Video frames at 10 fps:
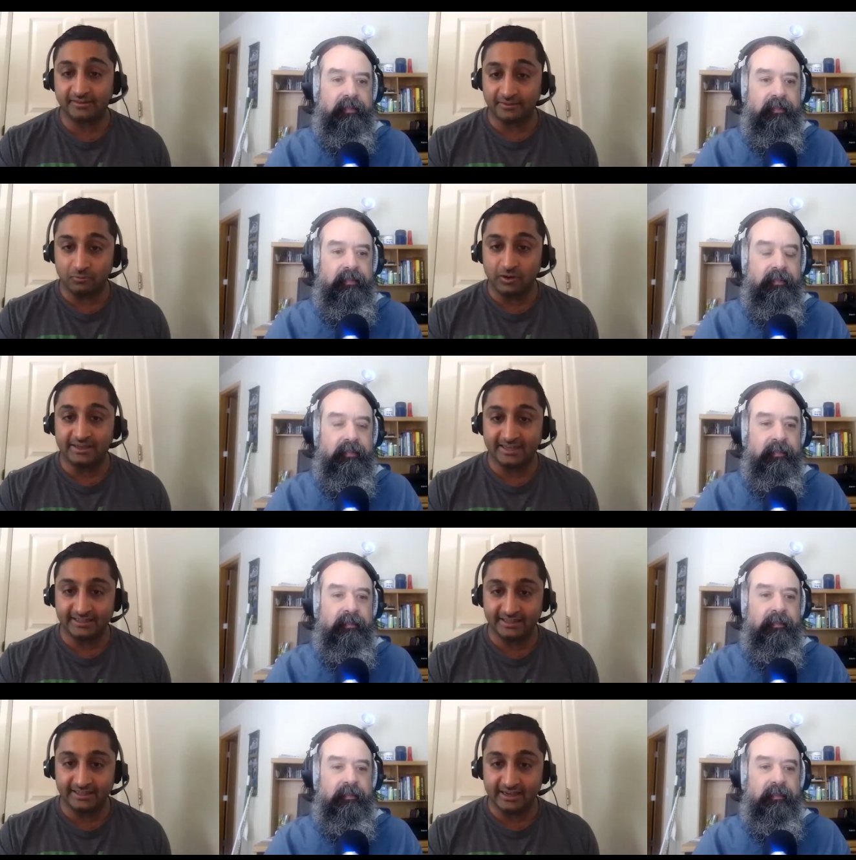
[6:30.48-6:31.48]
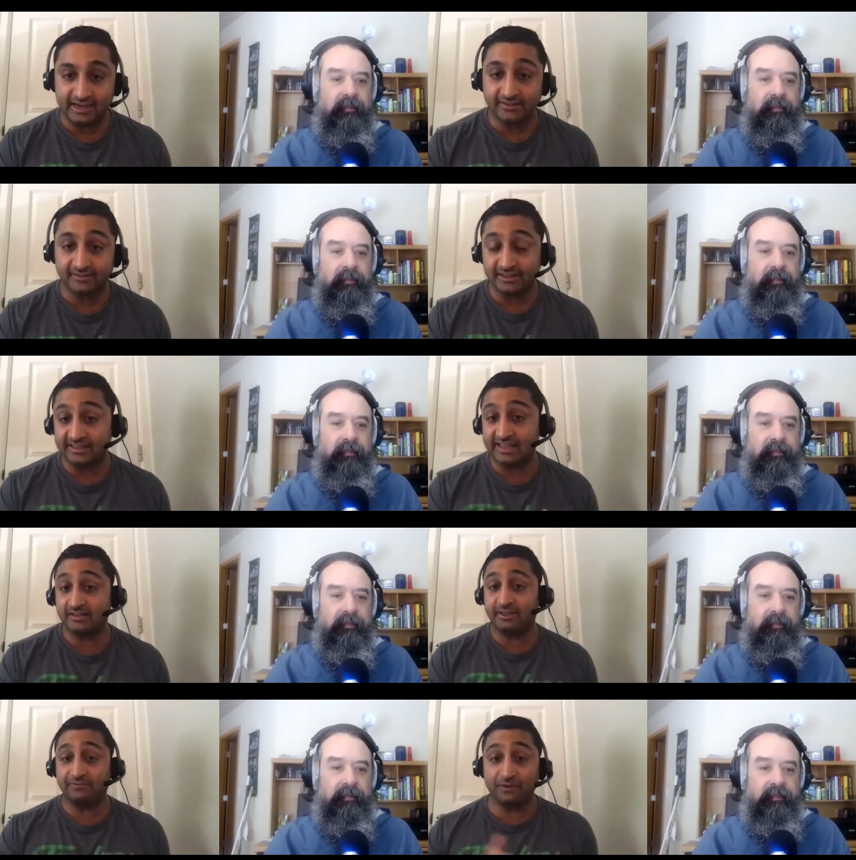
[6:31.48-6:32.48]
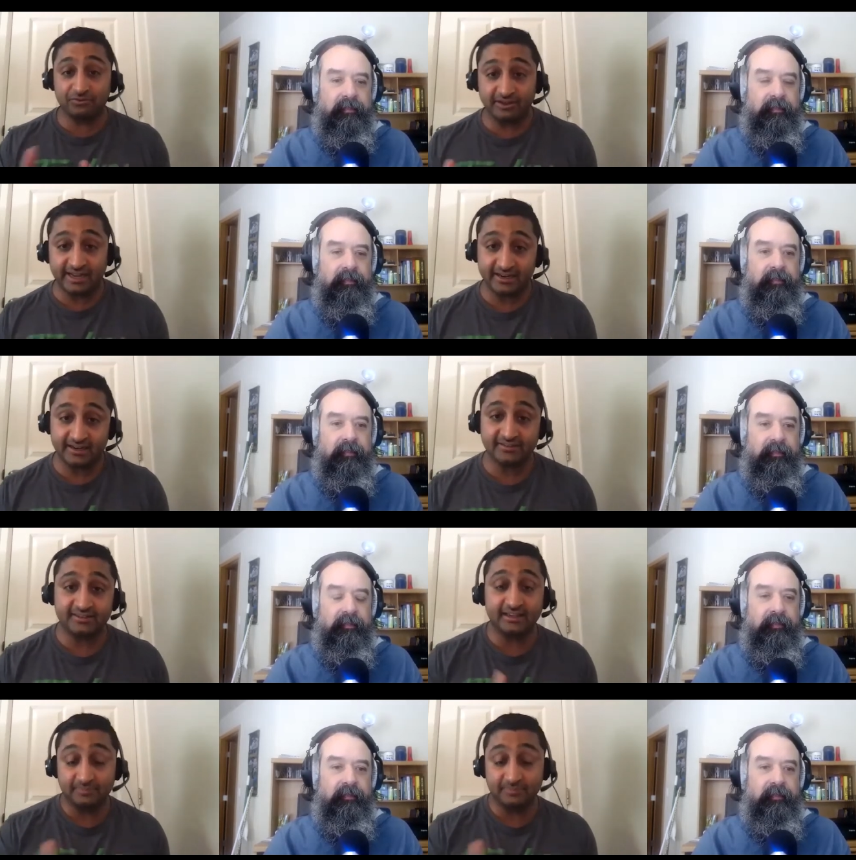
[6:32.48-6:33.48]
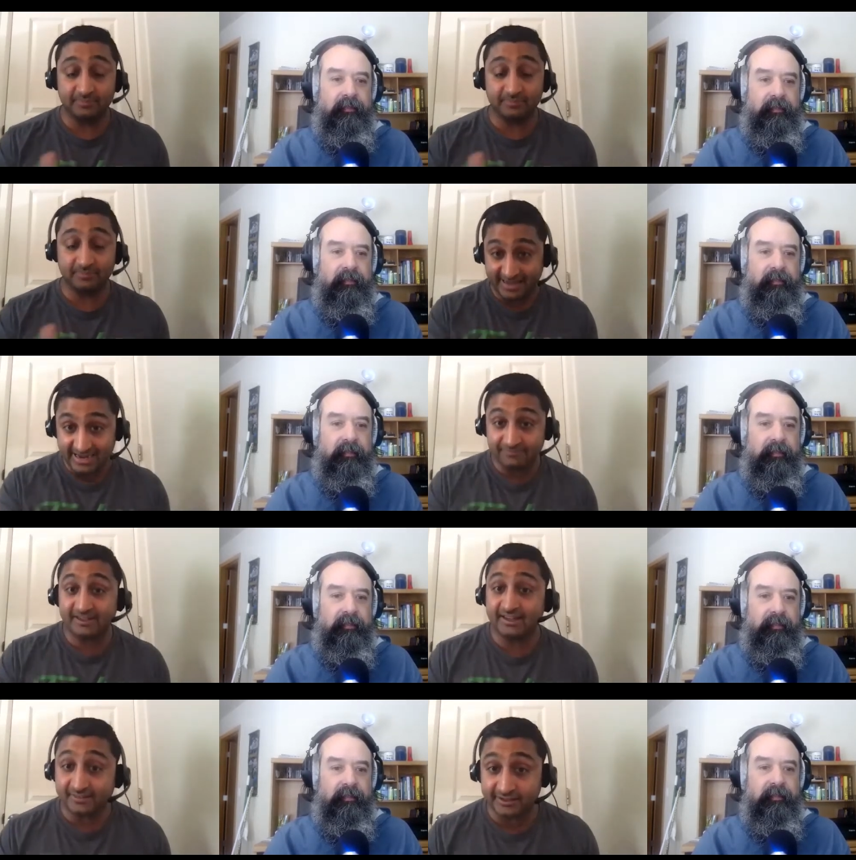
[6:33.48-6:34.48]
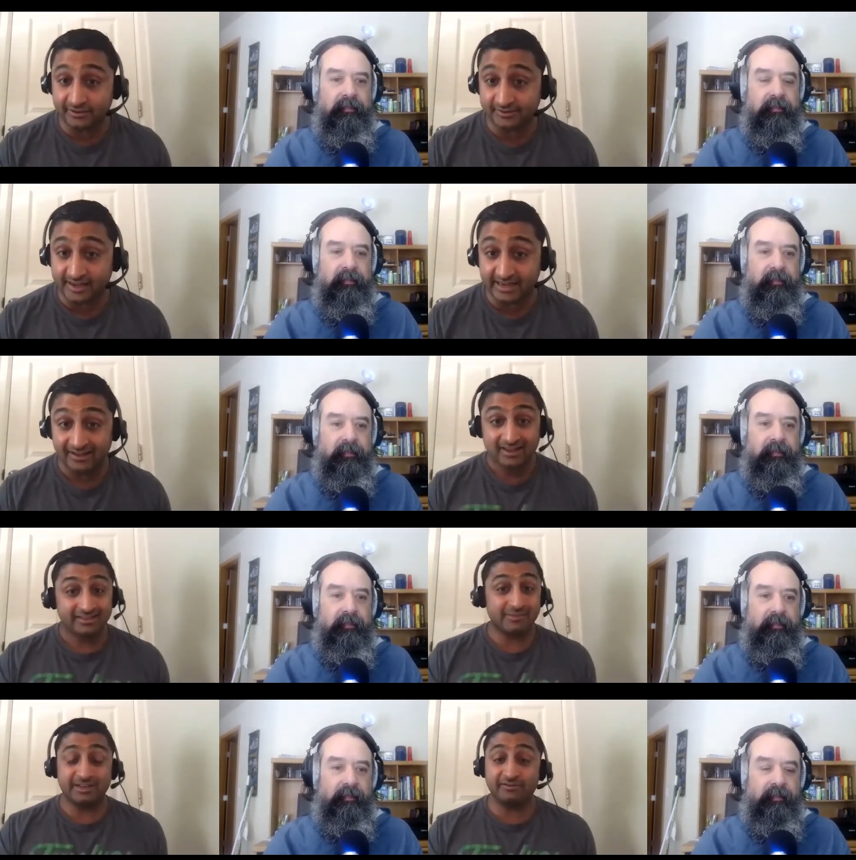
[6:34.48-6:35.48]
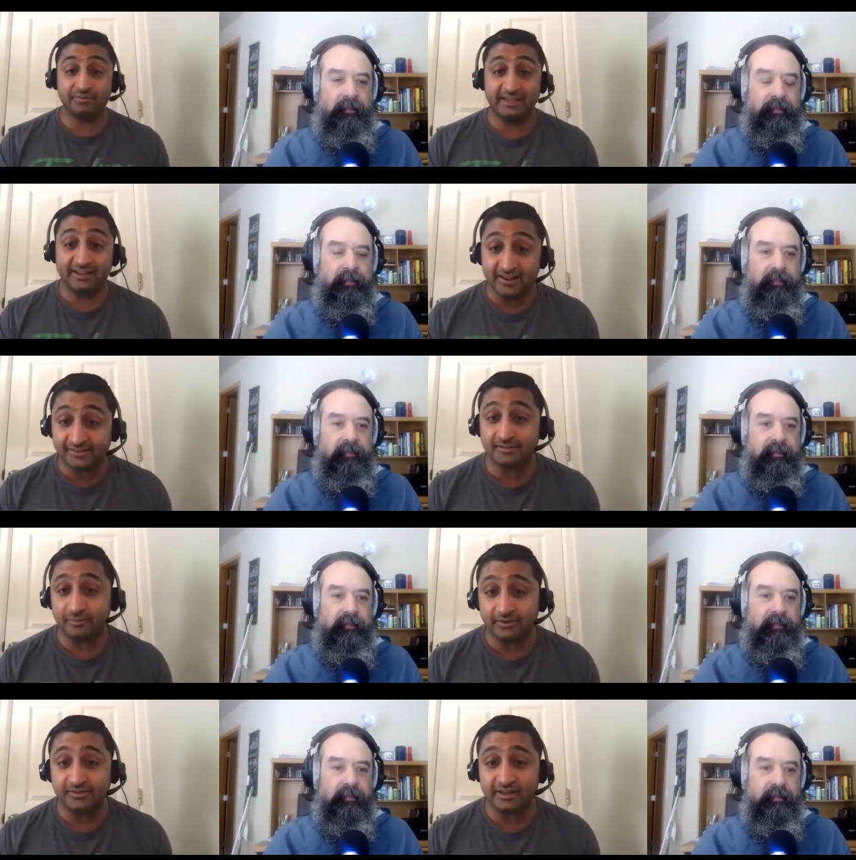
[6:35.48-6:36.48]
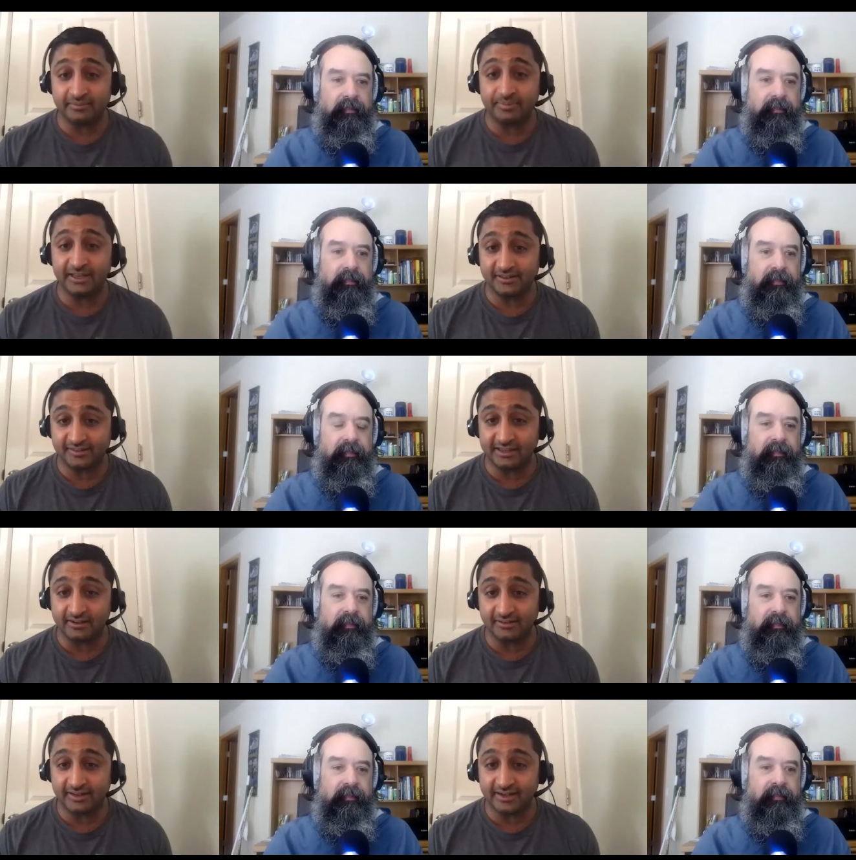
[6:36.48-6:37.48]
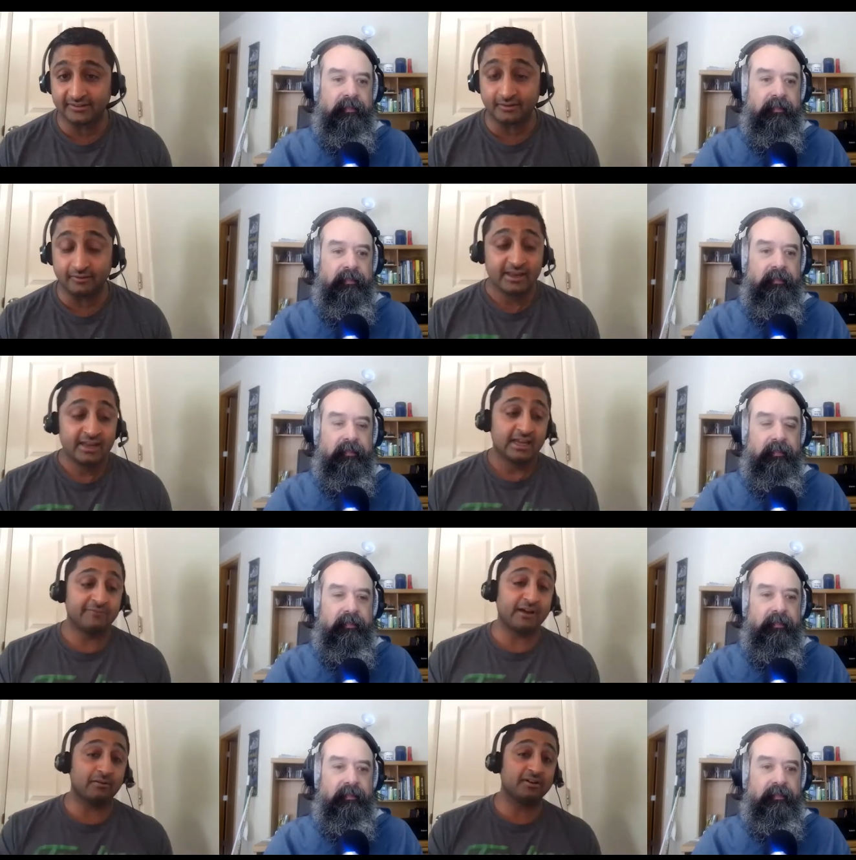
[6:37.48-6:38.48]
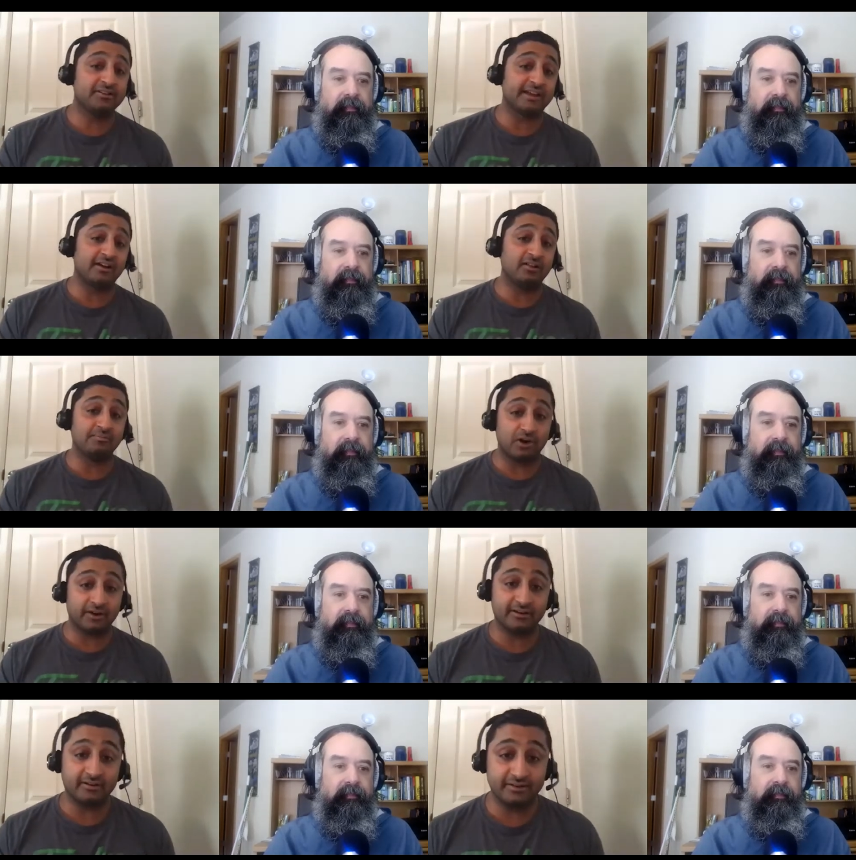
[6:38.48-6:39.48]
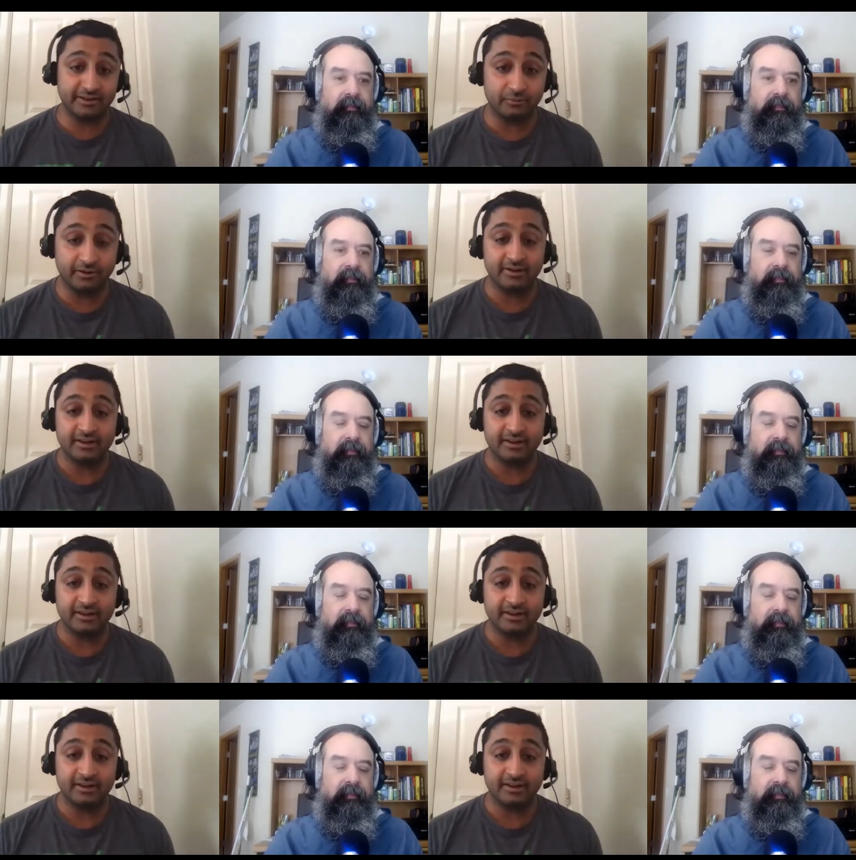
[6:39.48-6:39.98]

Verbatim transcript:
Speaker 1: of the 199 so that they can be future candidates, they can be advocates like you're saying, they might even be customers in B2C context. So if I were to tell a marketer that we're